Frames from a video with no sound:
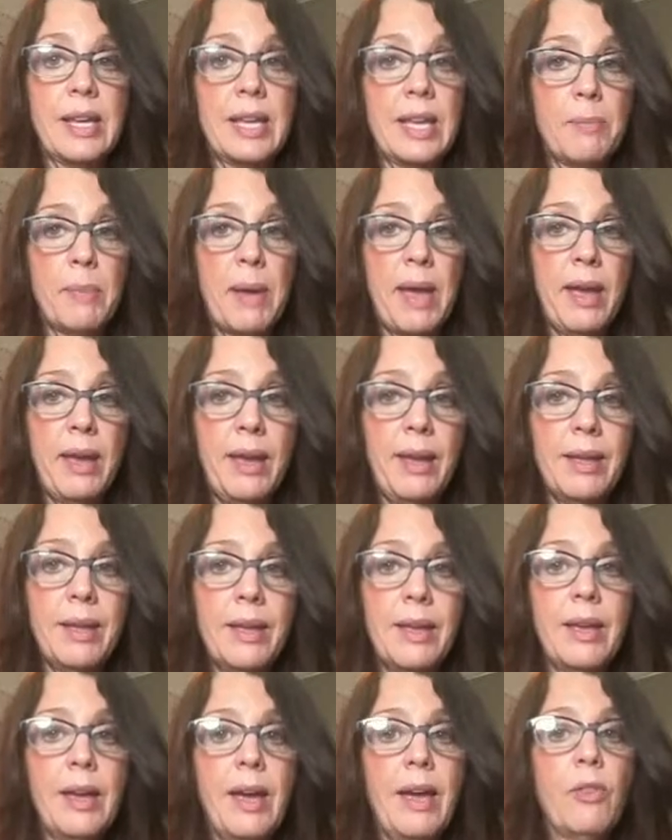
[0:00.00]
eBay.
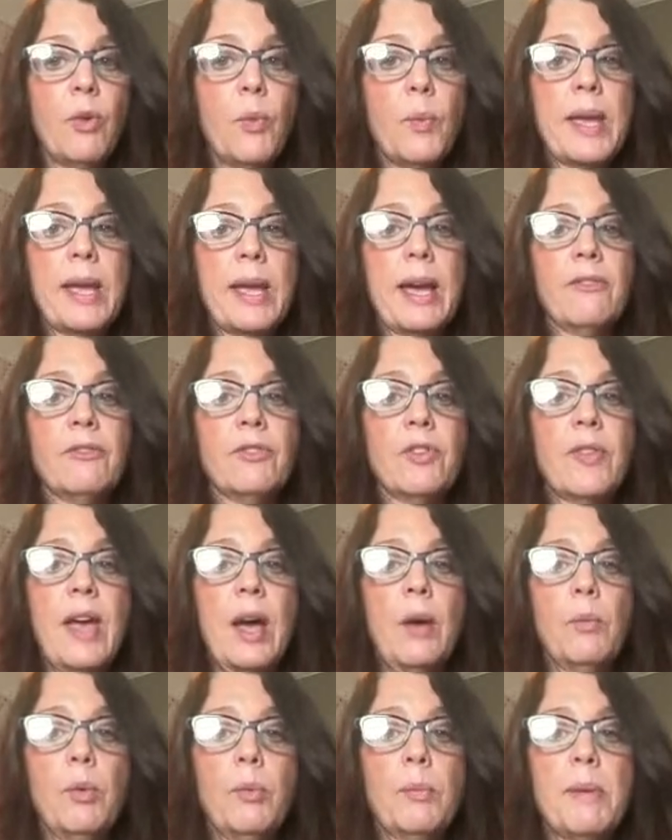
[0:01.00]
And the week after
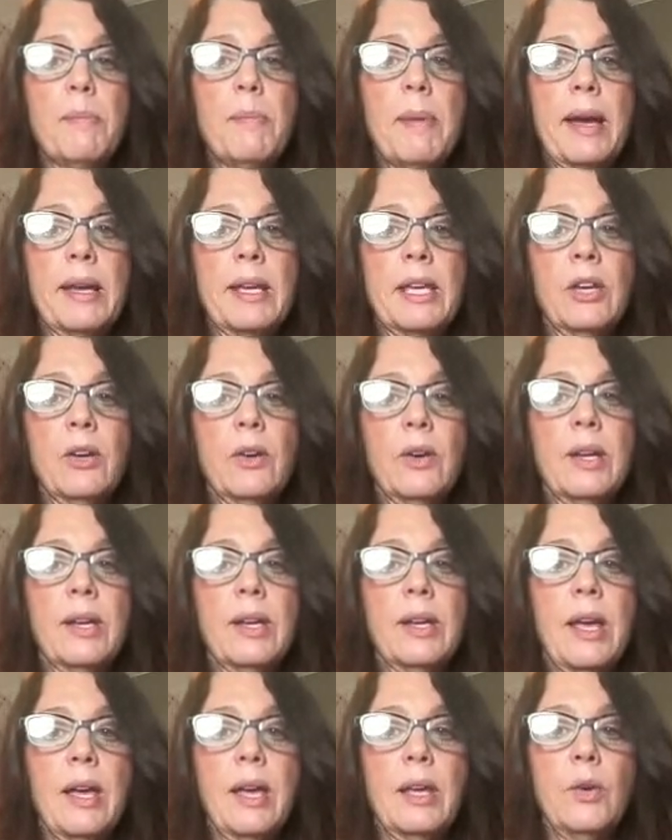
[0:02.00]
that, we'll be back here
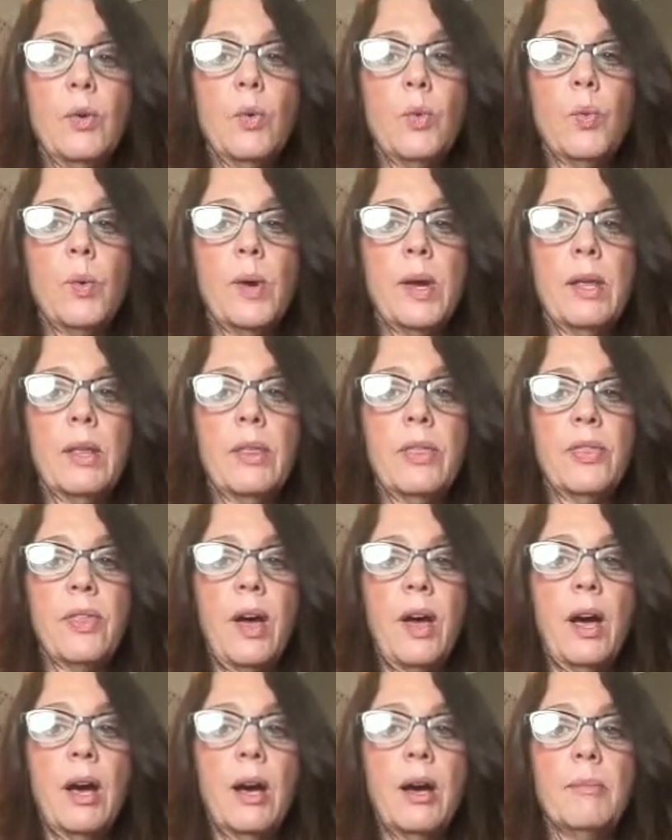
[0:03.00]
again with
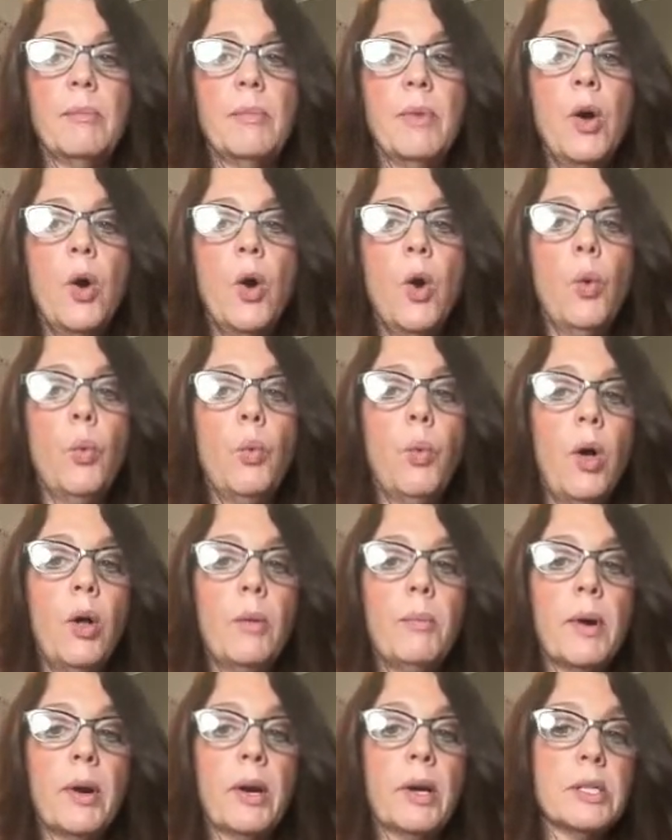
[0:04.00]

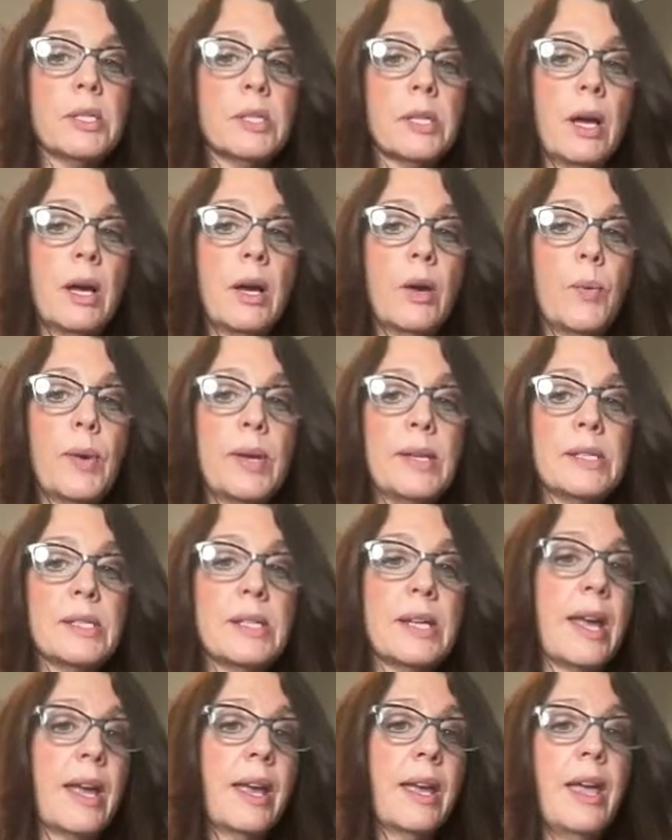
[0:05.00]
Walmart
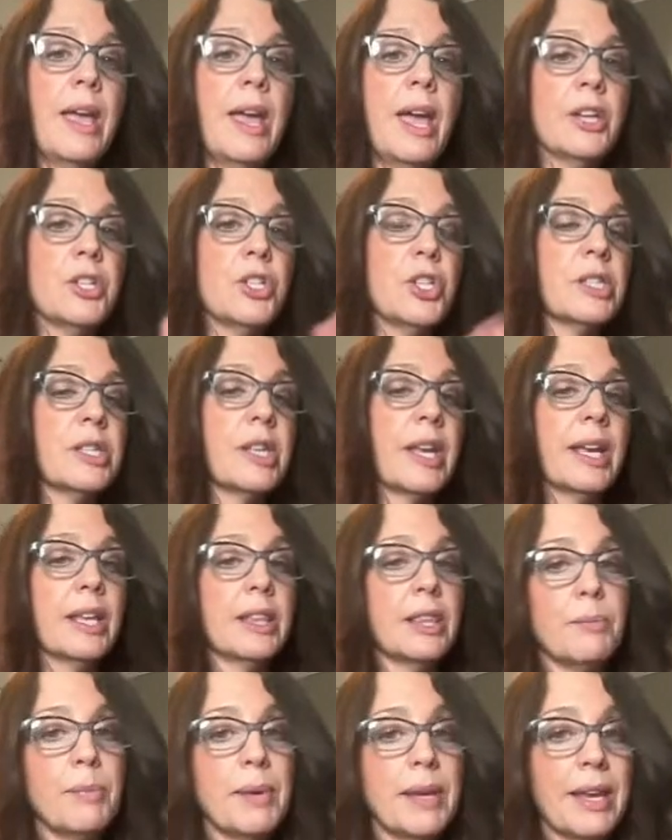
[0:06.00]
Wednesday. And just like at
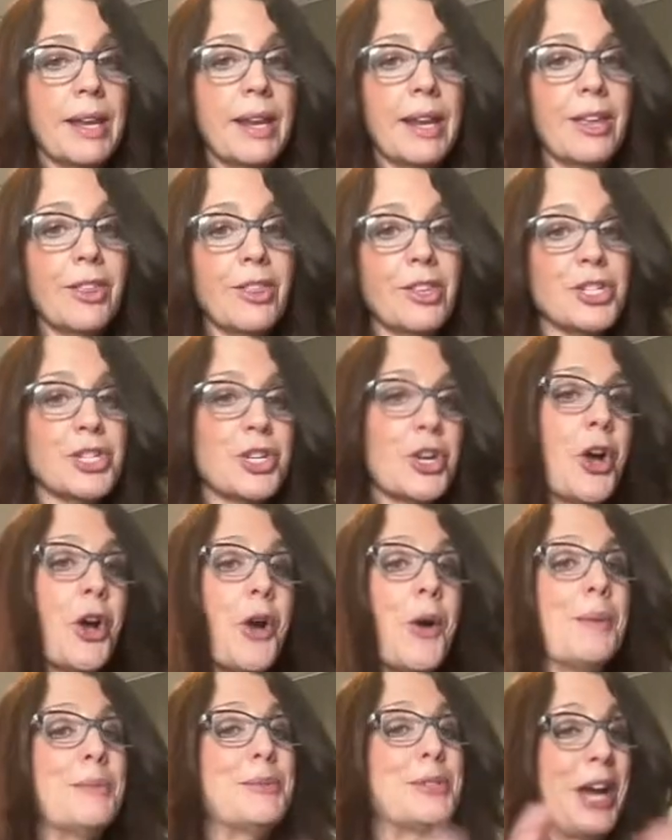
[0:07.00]
the beginning of the show,
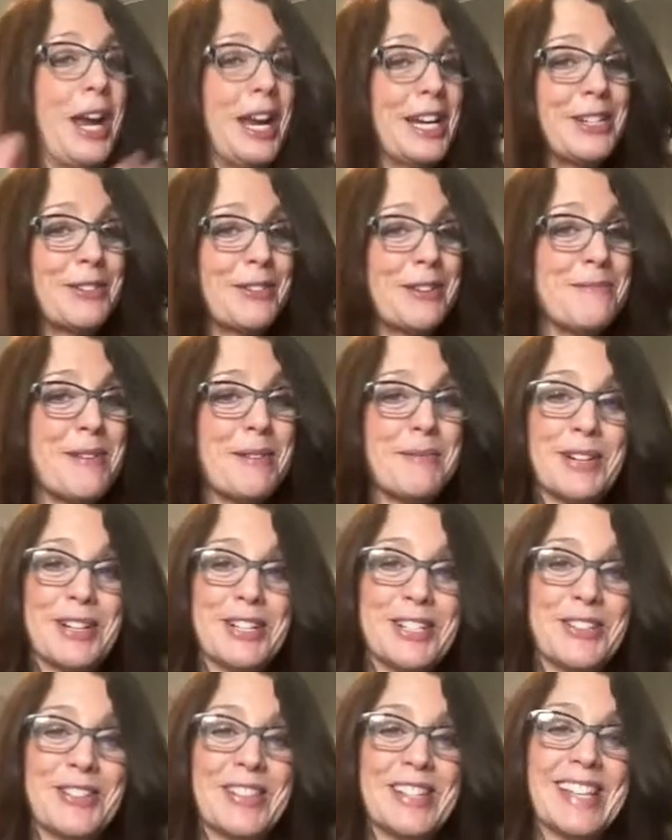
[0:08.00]
I'm trying to remember to
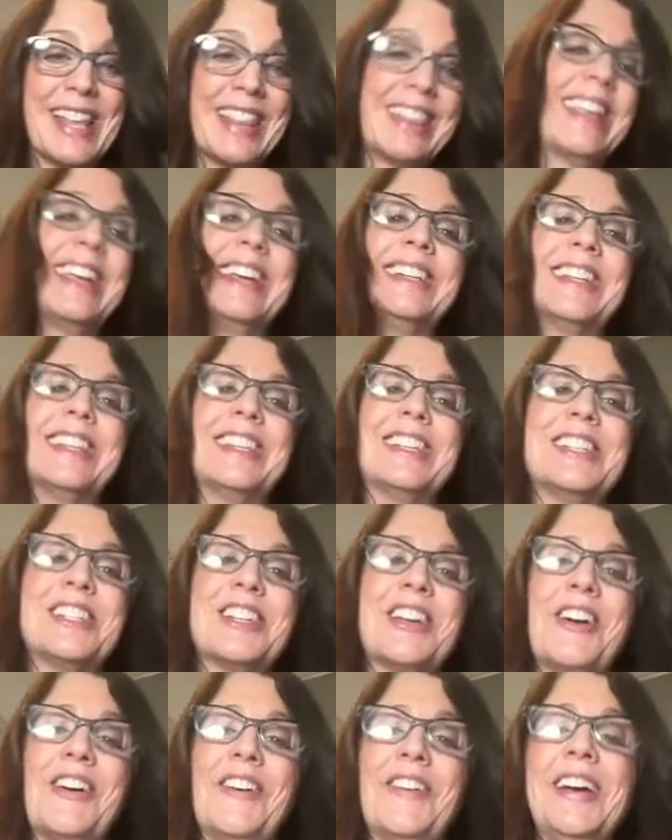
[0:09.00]
do this at the end of the
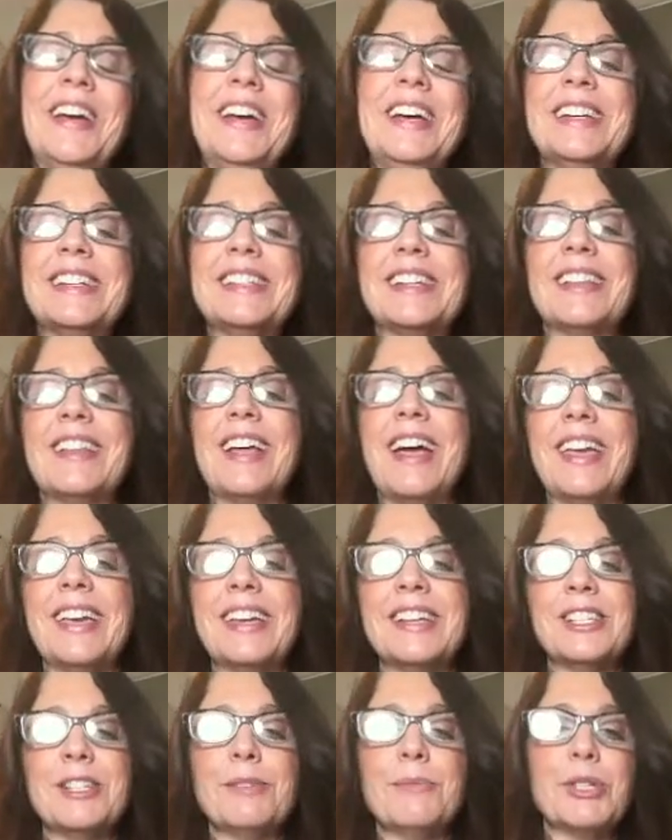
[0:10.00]
show, to like
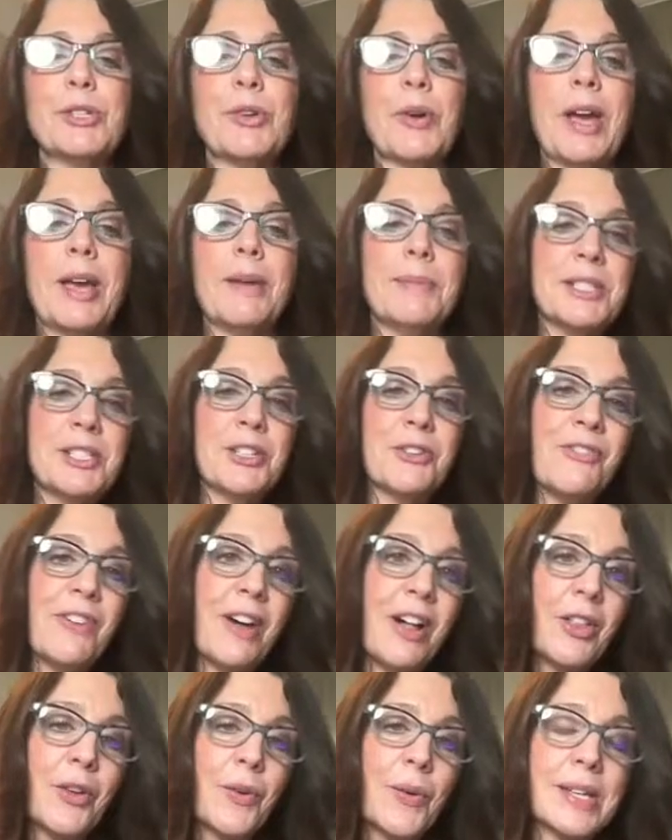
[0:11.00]
and subscribe and to
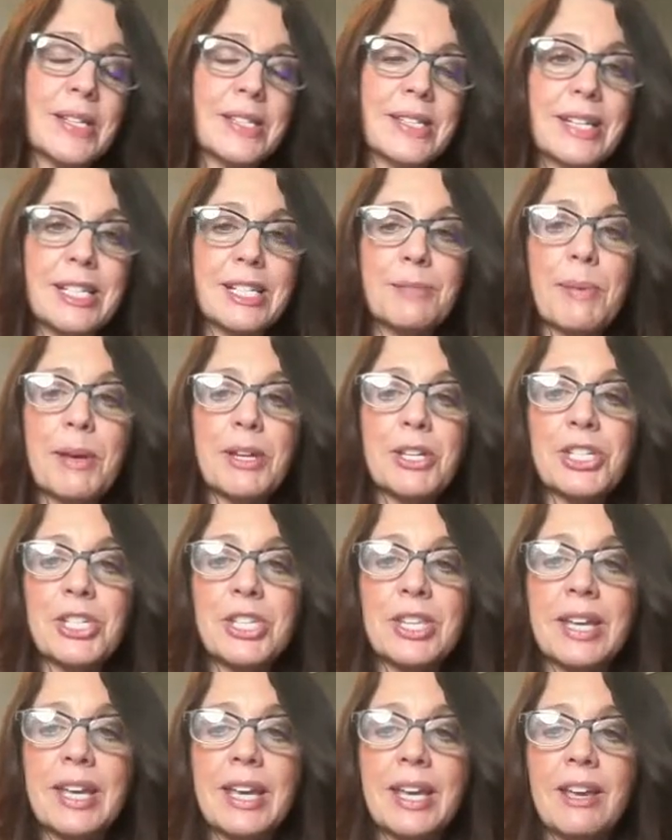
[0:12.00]
follow us,
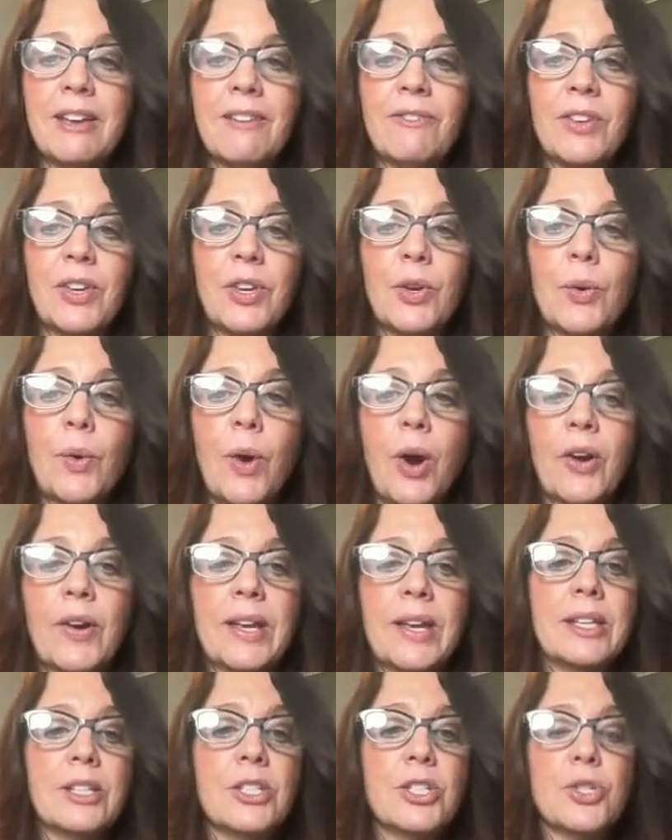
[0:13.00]
especially if you are
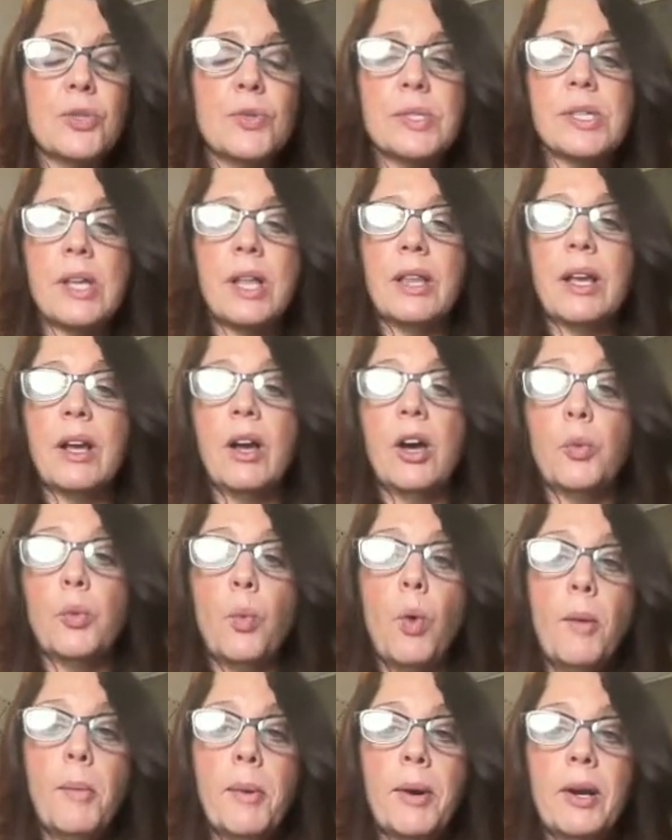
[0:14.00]
into selling on
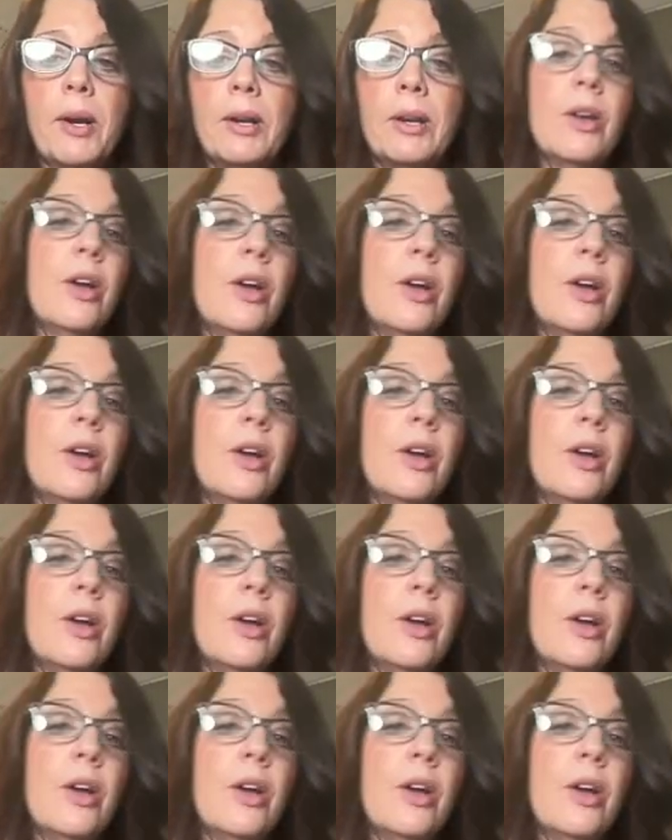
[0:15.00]
Walmart.